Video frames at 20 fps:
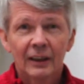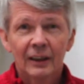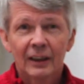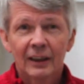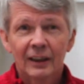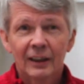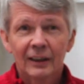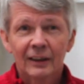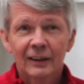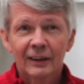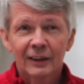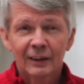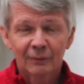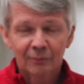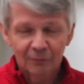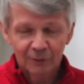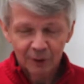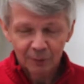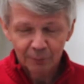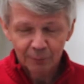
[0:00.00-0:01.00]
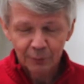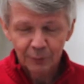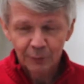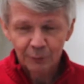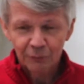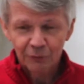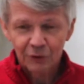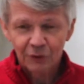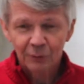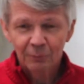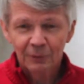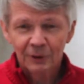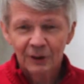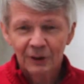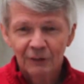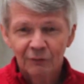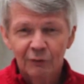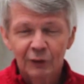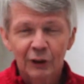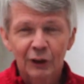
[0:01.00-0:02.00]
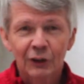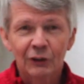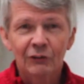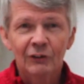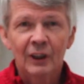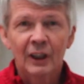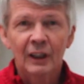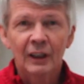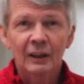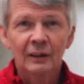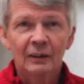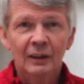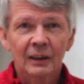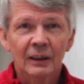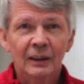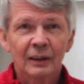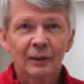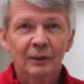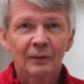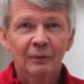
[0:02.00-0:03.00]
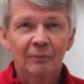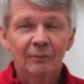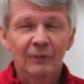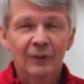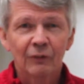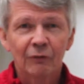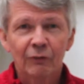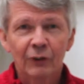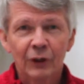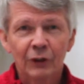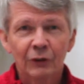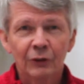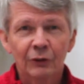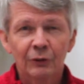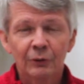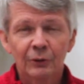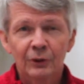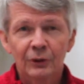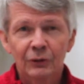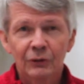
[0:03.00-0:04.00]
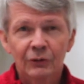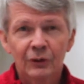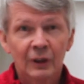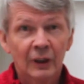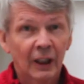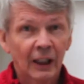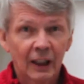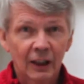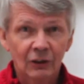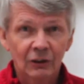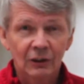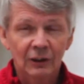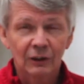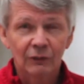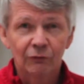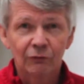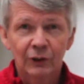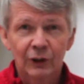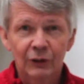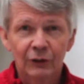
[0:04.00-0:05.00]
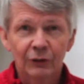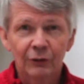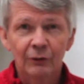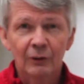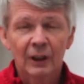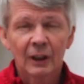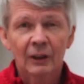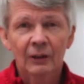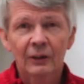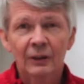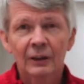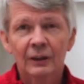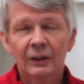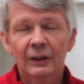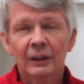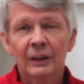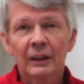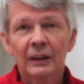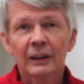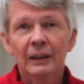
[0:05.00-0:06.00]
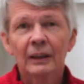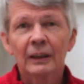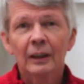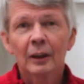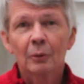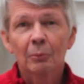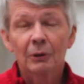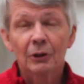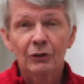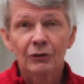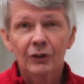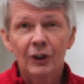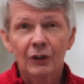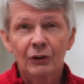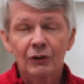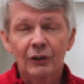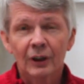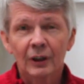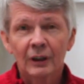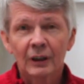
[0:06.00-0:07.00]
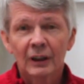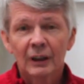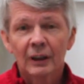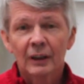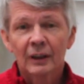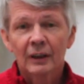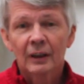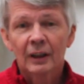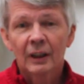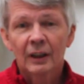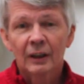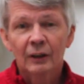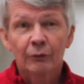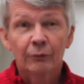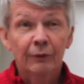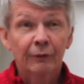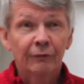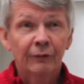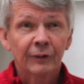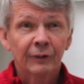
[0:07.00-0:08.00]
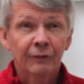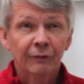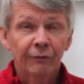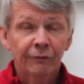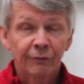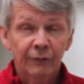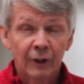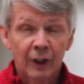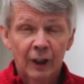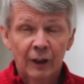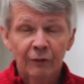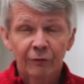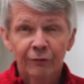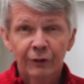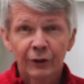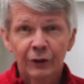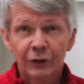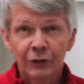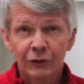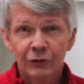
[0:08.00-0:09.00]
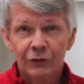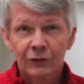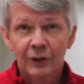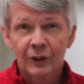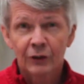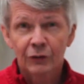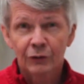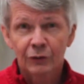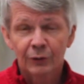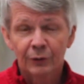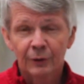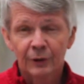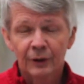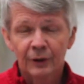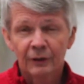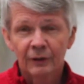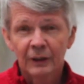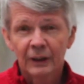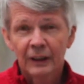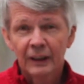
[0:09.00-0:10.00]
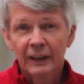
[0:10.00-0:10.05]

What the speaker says: It proves to be very exciting. The venue is an excellent venue out in Placentia, Griffin Fitness Studio.